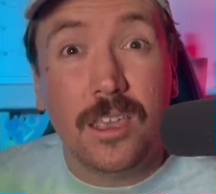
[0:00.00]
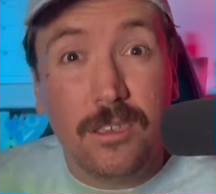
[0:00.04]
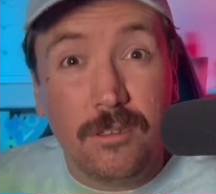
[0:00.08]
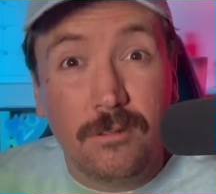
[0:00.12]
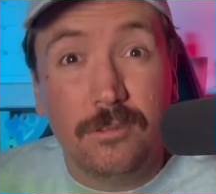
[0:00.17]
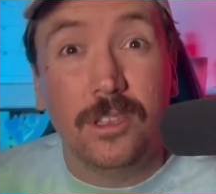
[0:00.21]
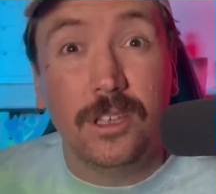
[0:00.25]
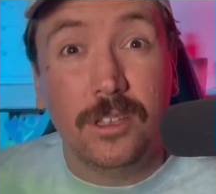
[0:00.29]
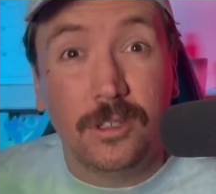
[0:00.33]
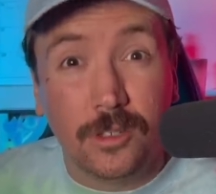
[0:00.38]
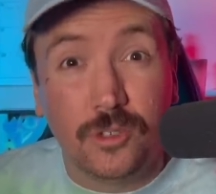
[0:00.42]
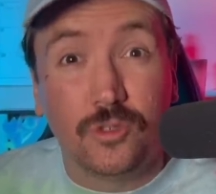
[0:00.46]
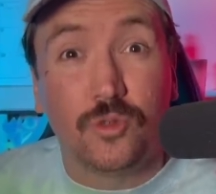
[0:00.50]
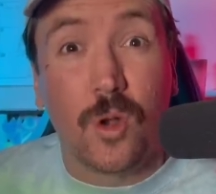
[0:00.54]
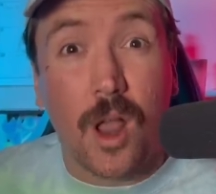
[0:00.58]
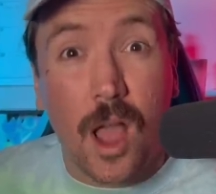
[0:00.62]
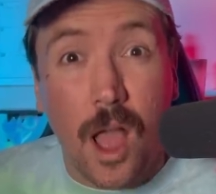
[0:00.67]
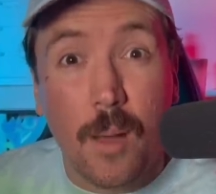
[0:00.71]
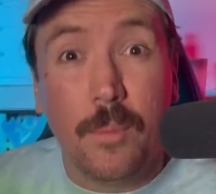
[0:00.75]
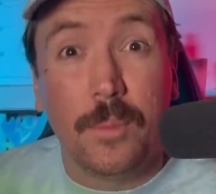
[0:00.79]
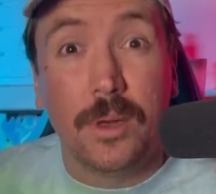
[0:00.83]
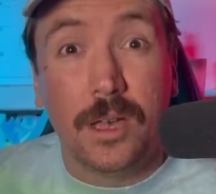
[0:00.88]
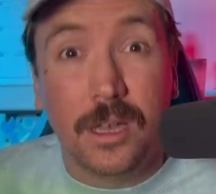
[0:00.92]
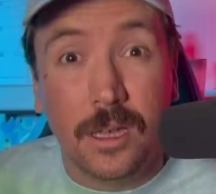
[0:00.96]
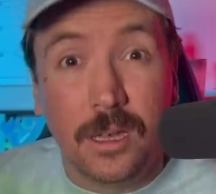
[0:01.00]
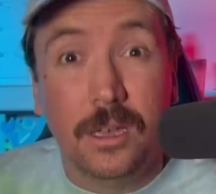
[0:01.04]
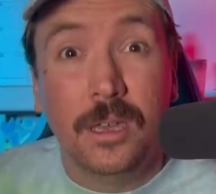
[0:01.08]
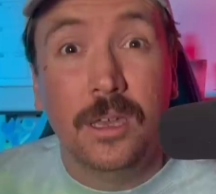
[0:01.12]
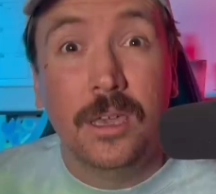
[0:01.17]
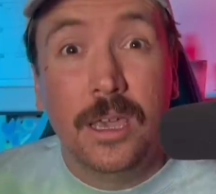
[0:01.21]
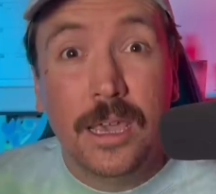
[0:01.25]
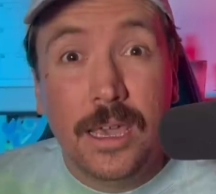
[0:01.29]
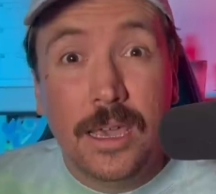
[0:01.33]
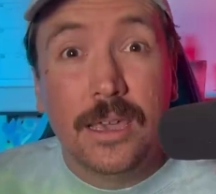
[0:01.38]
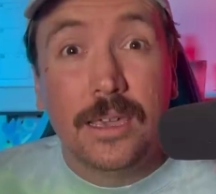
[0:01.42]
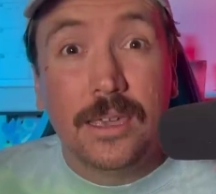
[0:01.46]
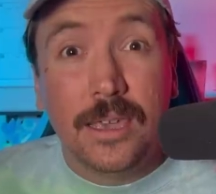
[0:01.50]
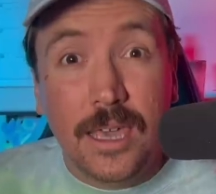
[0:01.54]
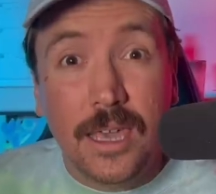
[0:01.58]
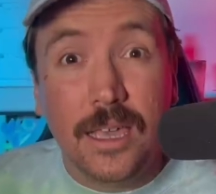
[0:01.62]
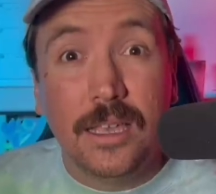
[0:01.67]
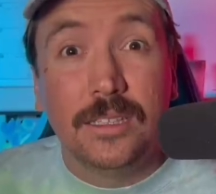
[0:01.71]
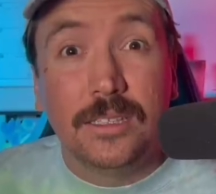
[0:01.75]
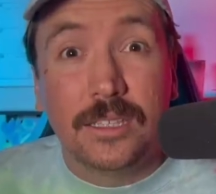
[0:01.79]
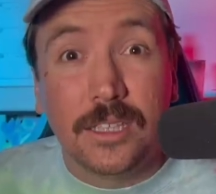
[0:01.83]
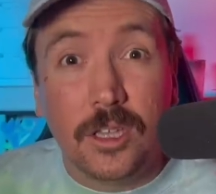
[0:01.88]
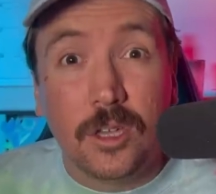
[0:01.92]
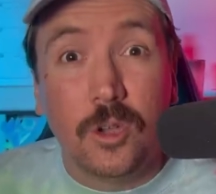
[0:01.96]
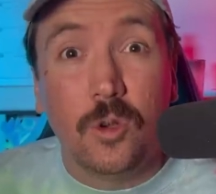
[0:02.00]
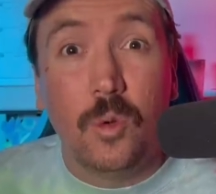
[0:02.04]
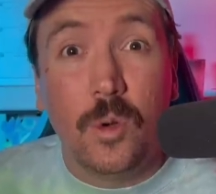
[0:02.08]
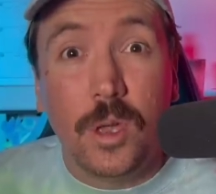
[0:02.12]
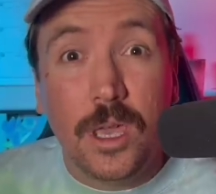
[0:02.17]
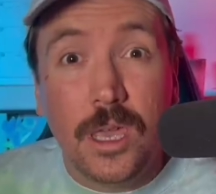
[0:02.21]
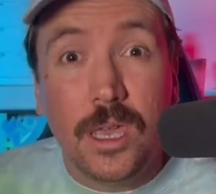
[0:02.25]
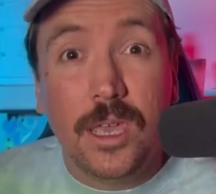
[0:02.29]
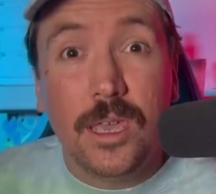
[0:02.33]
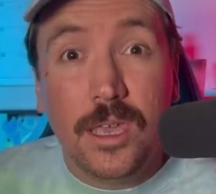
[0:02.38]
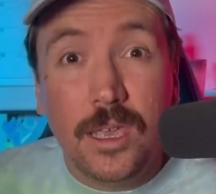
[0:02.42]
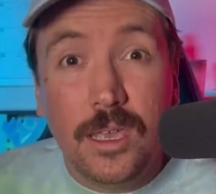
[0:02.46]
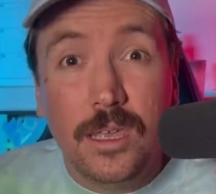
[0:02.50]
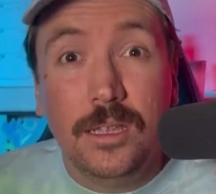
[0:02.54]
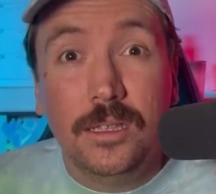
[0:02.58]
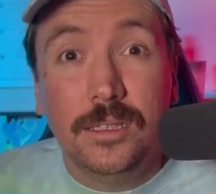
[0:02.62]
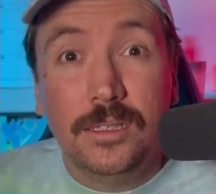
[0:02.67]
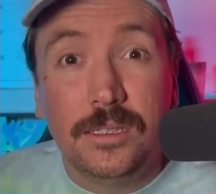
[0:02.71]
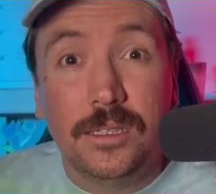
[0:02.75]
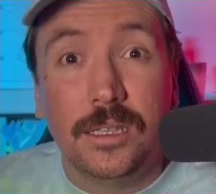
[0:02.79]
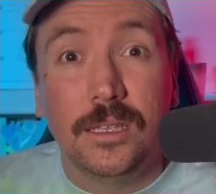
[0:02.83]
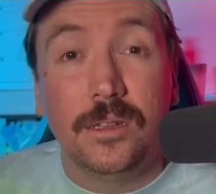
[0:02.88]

you little drama kings and queens.